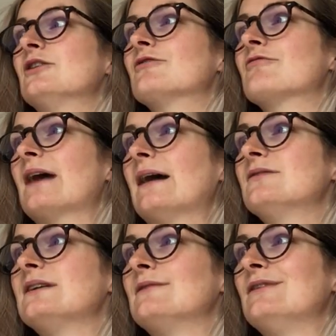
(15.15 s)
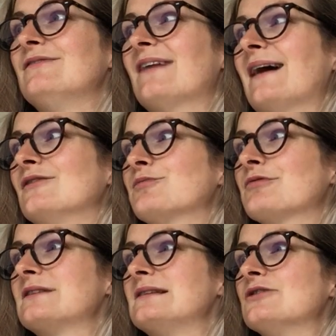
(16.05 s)
Rounding we found
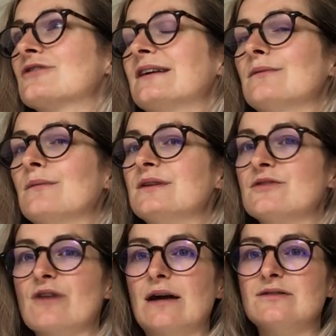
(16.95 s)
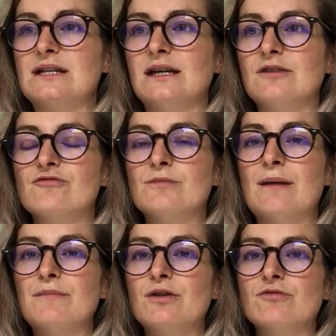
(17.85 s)
pretty tricky when we did rounding.
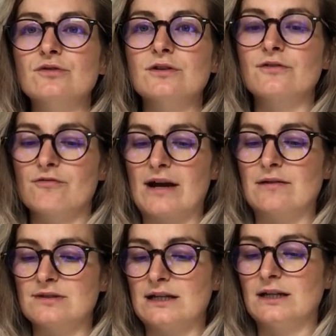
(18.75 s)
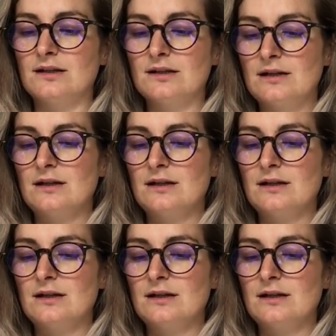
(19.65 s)
Remember the rules for rounding.